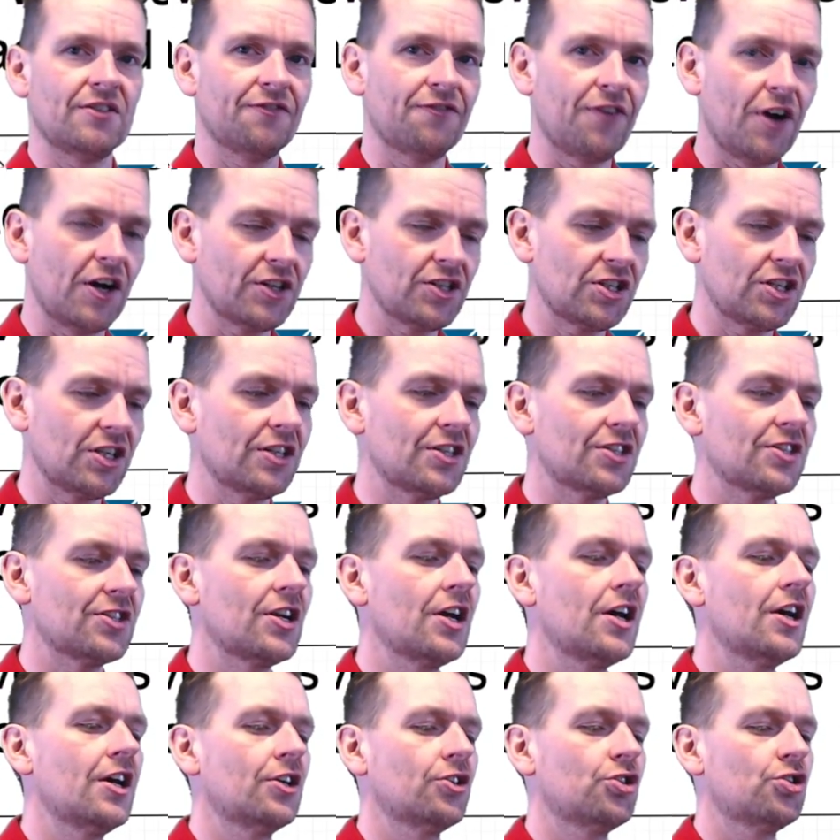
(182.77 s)
functions
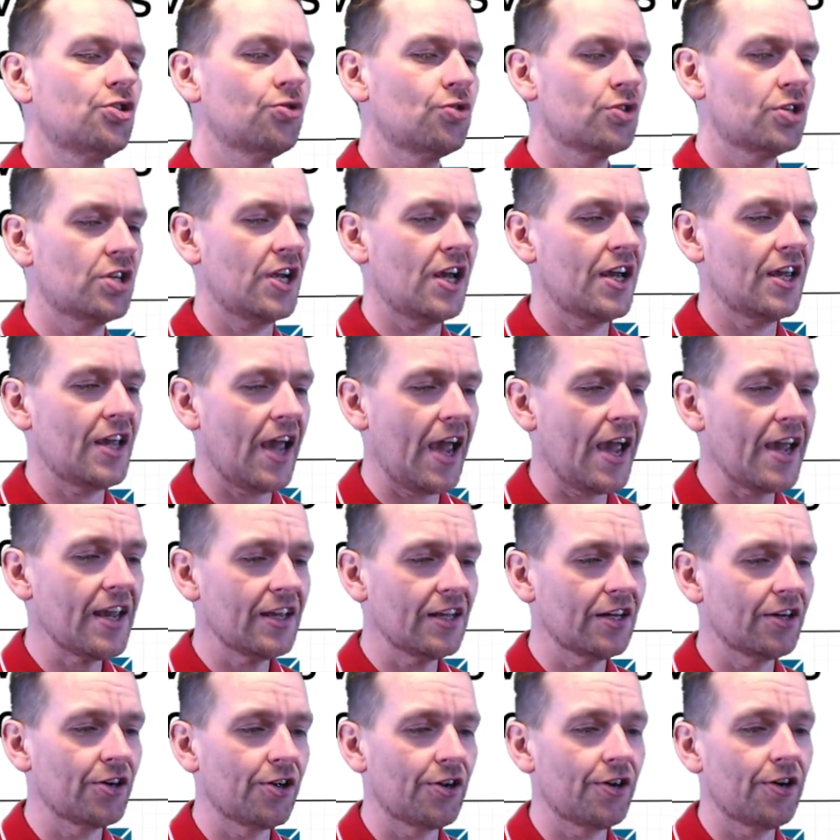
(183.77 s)
to take
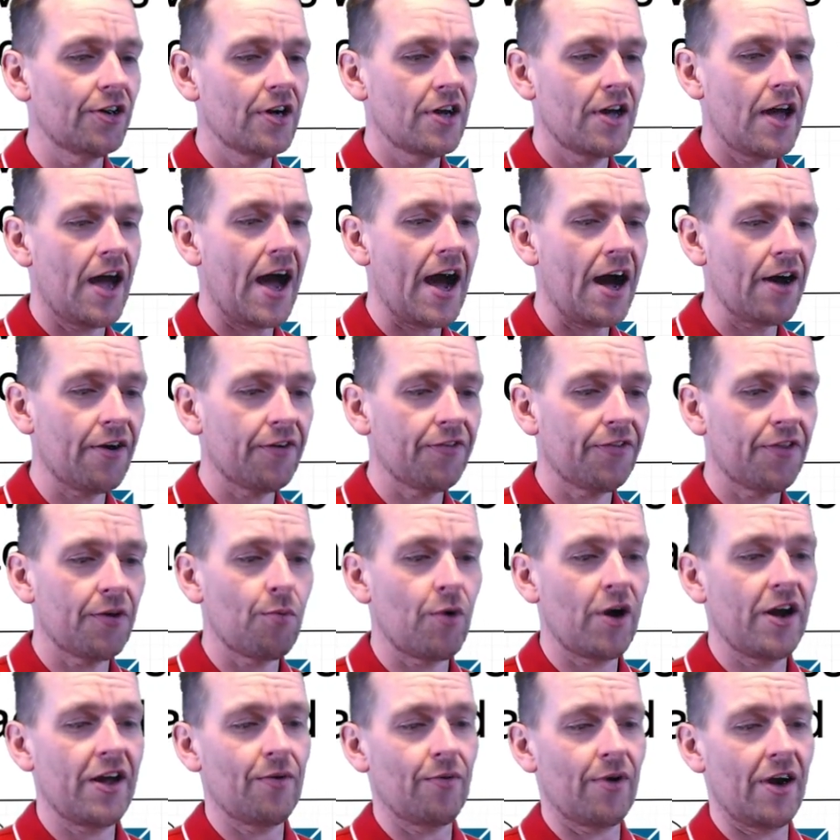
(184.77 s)
Angular out of the
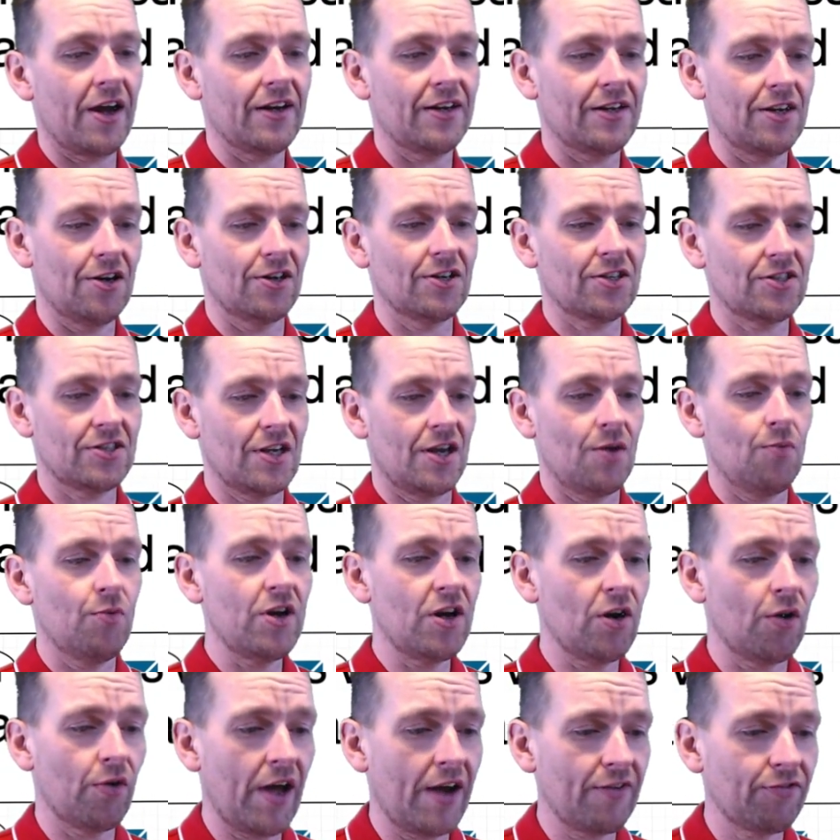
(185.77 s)
way right here and say we
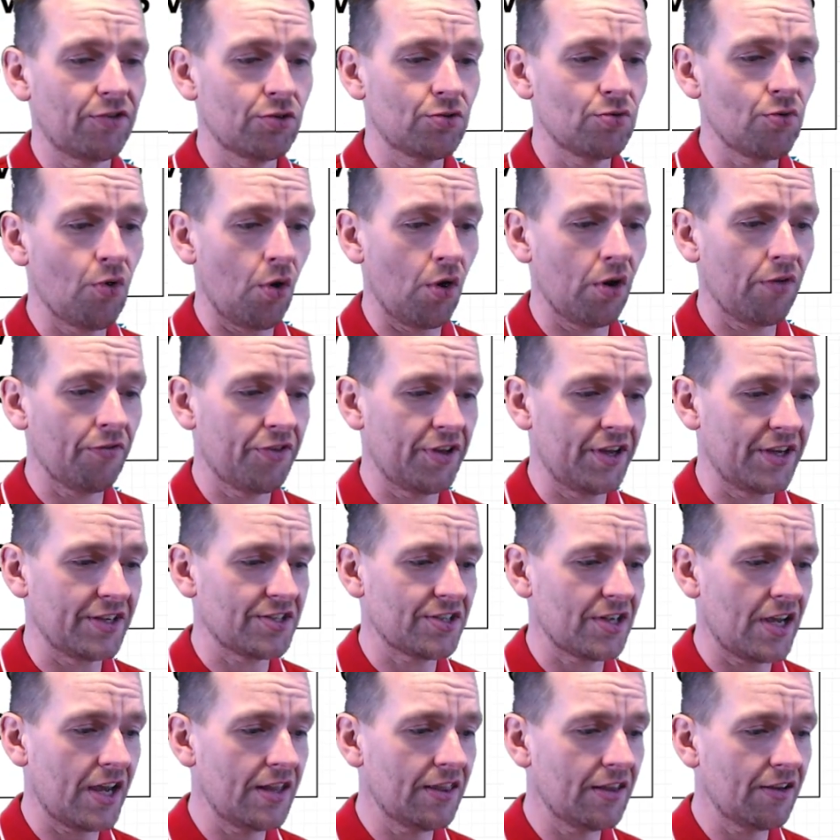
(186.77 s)
don't have to do all of
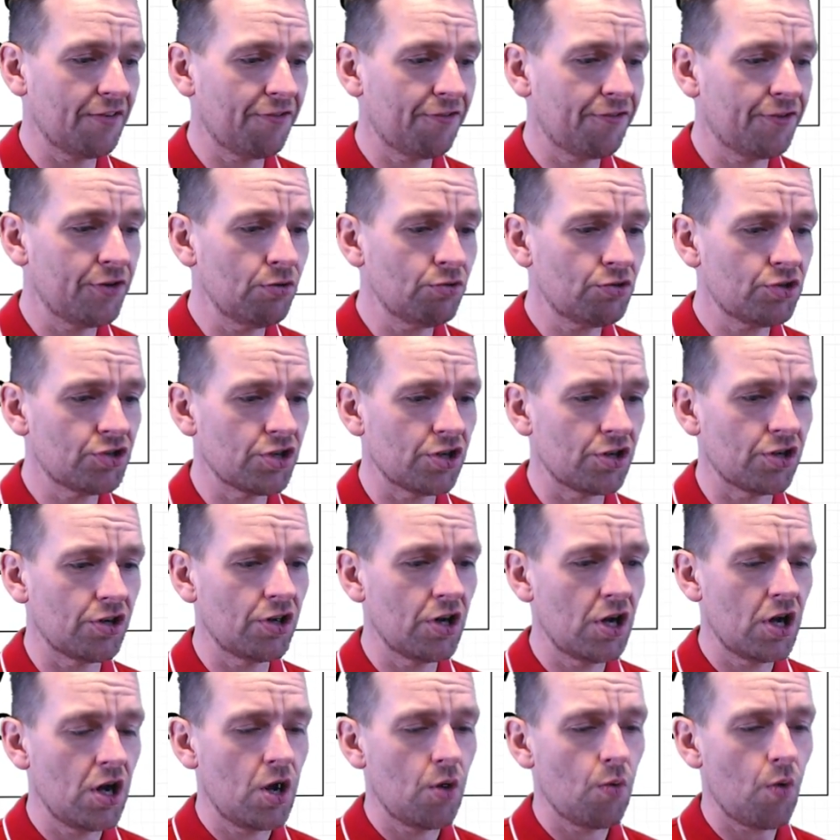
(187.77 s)
this. In the
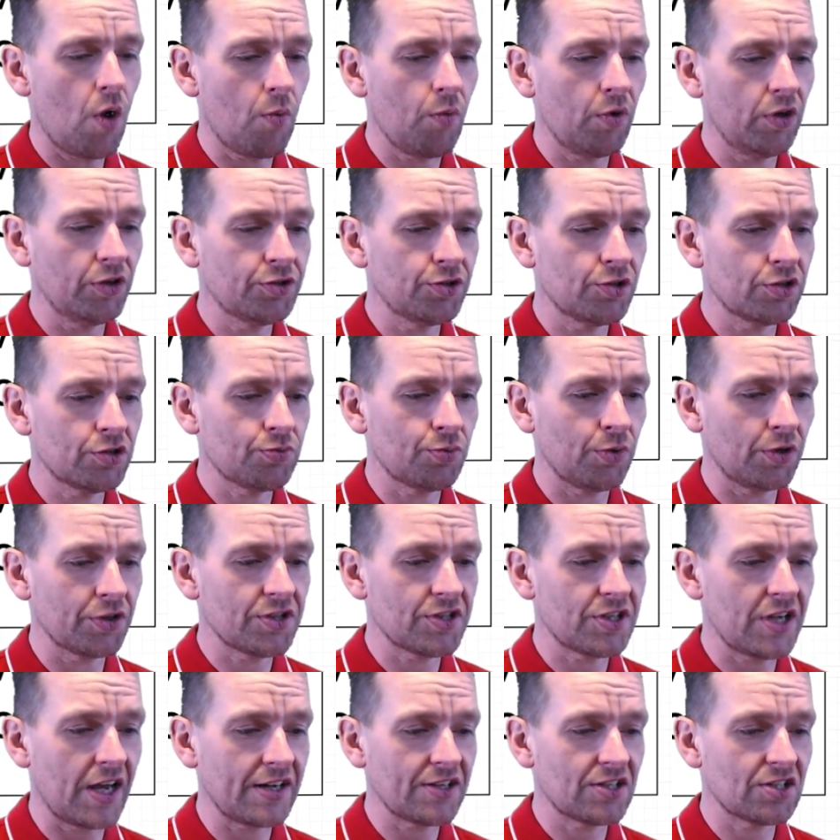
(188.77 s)
future, what we'll do is we'll
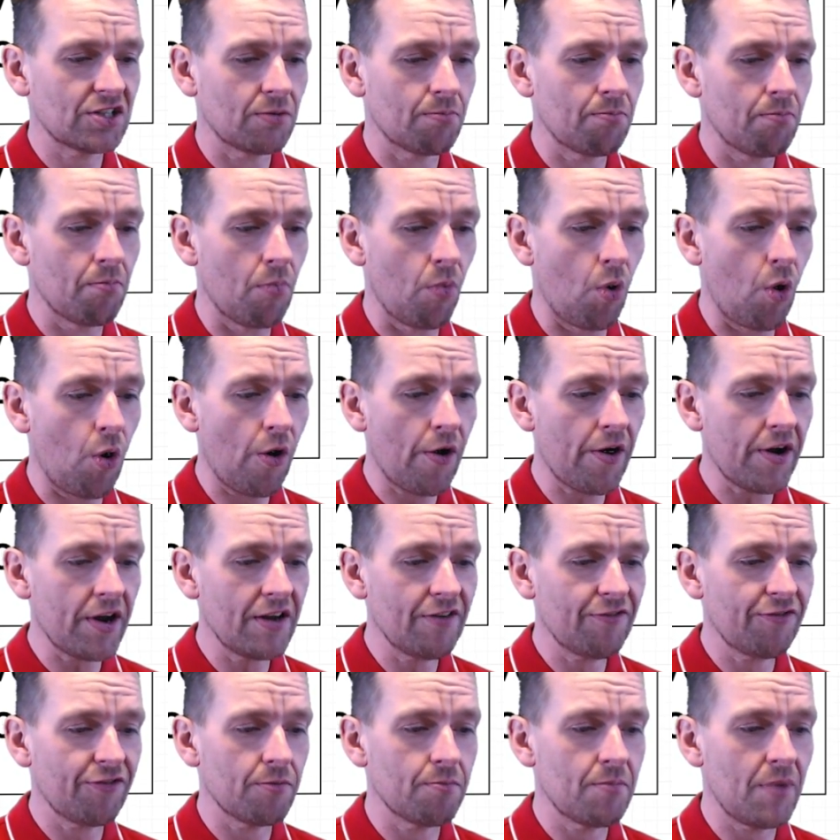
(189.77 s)
send some more
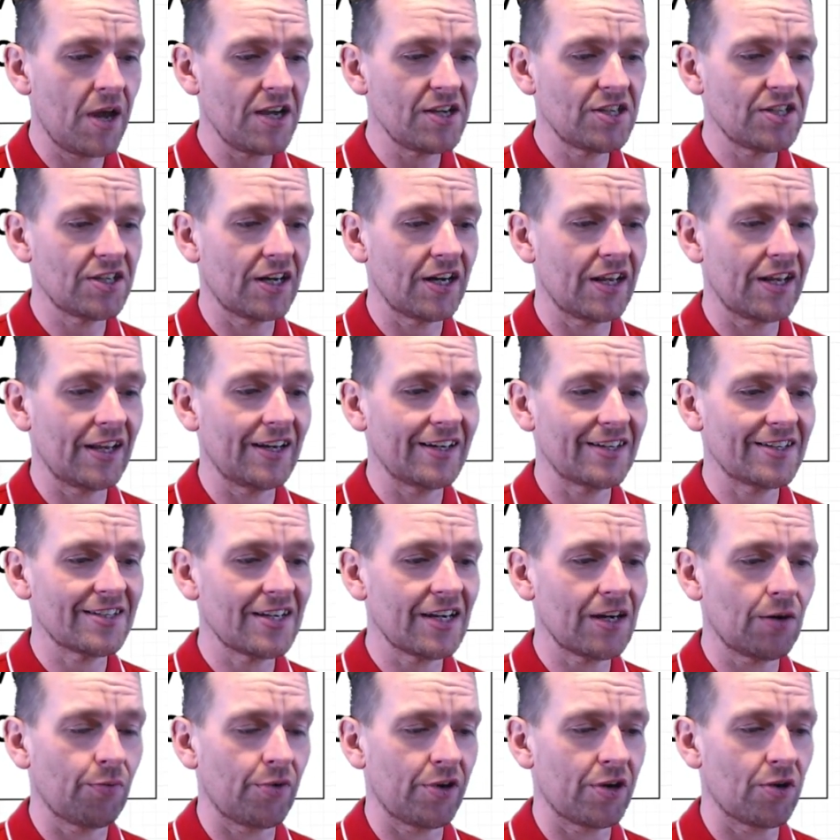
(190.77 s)
information in a
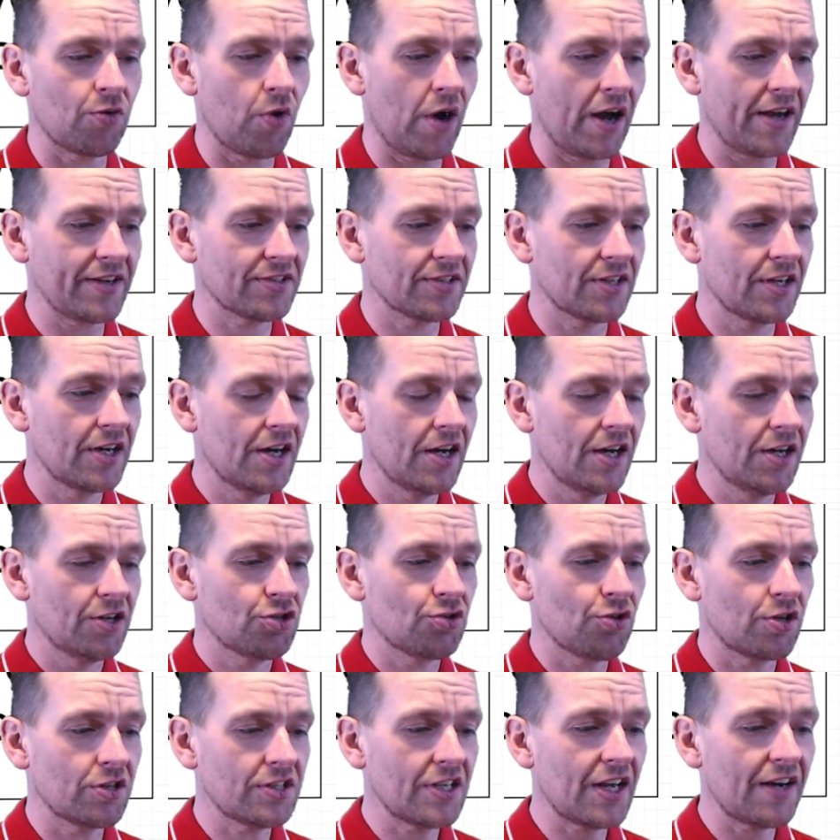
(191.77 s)
single request.
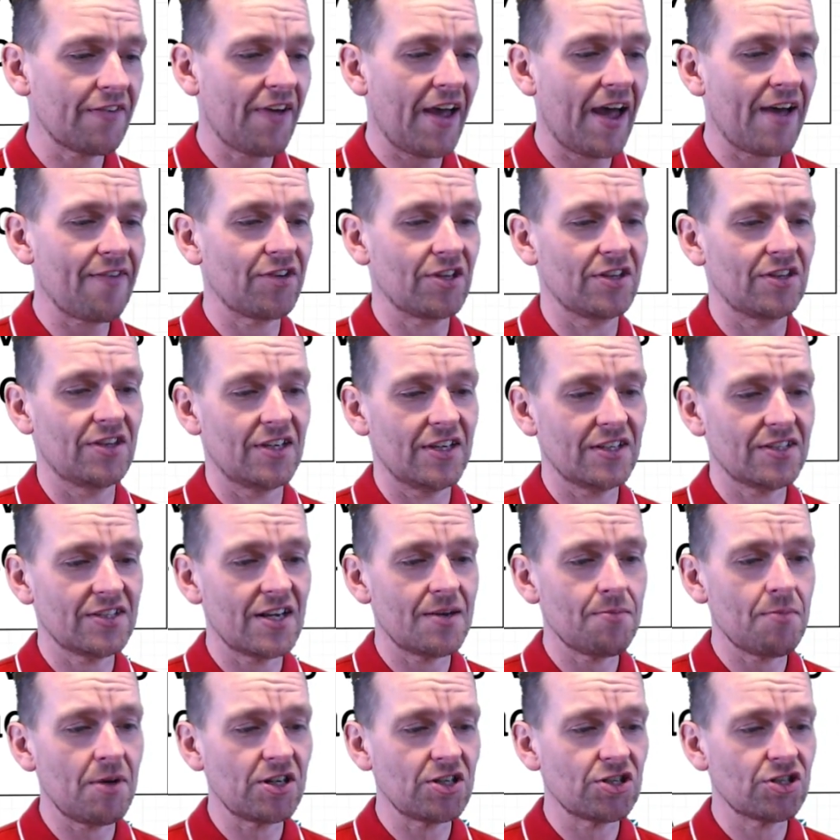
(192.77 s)
So instead of having this
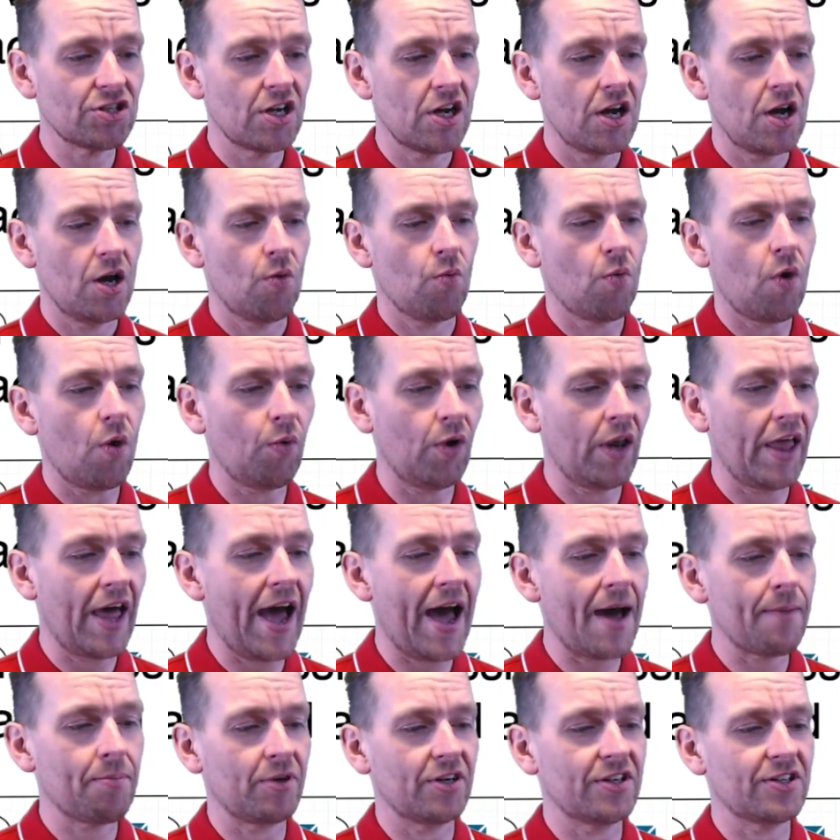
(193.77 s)
image, what will
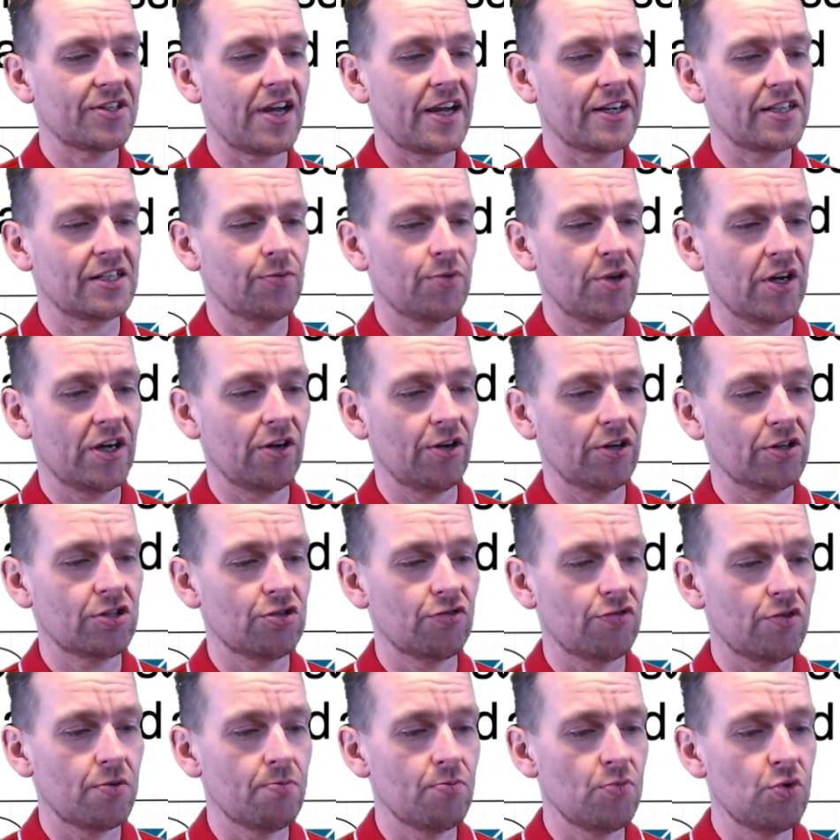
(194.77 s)
happen is actually we're going
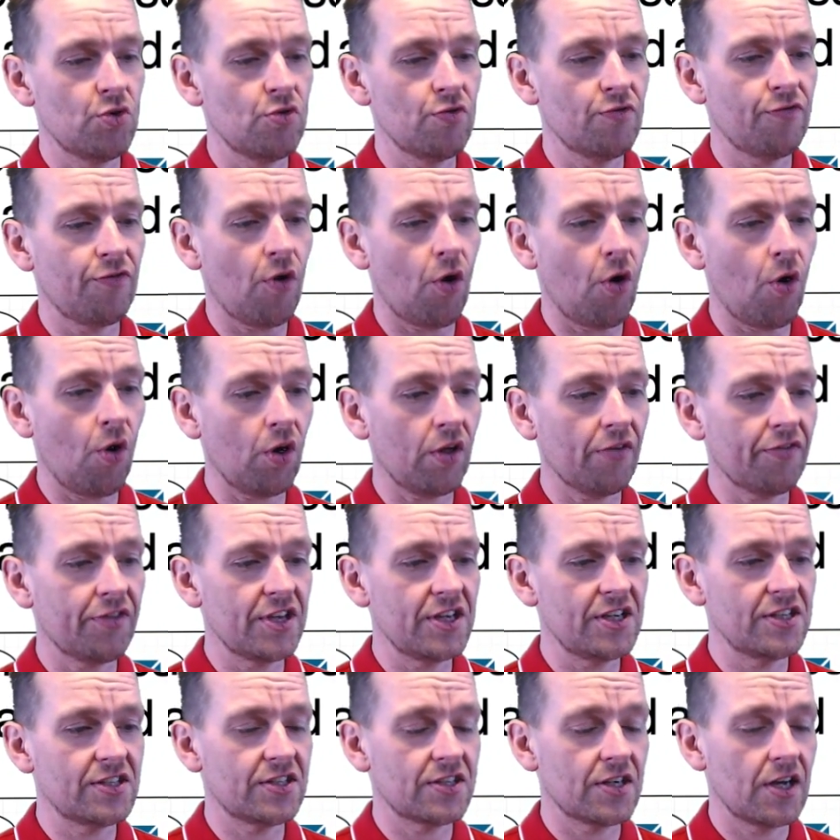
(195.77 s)
to remove all of
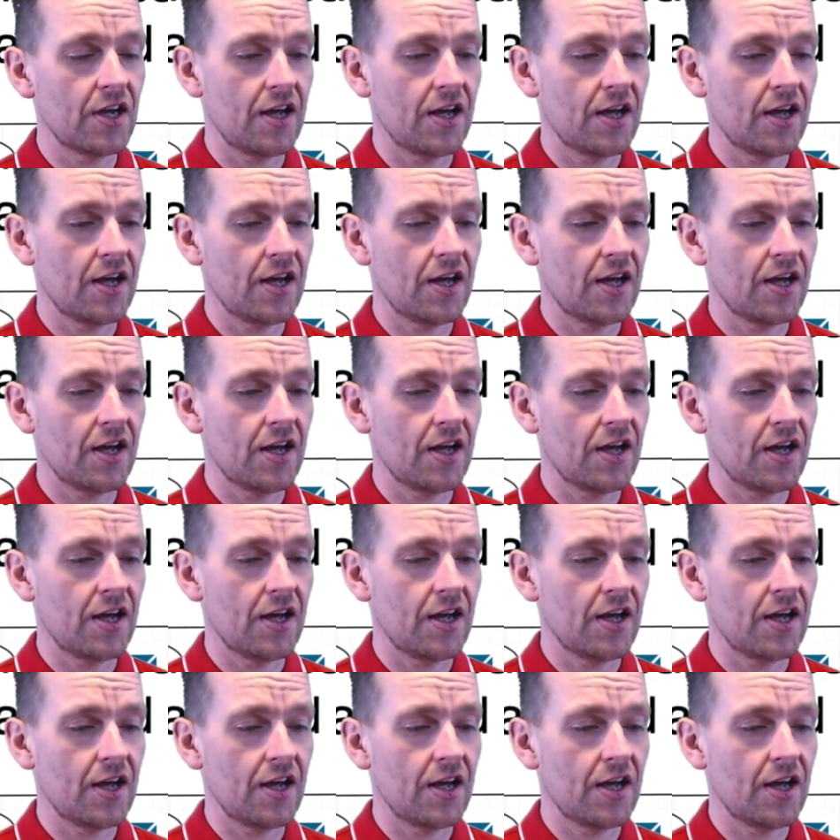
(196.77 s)
these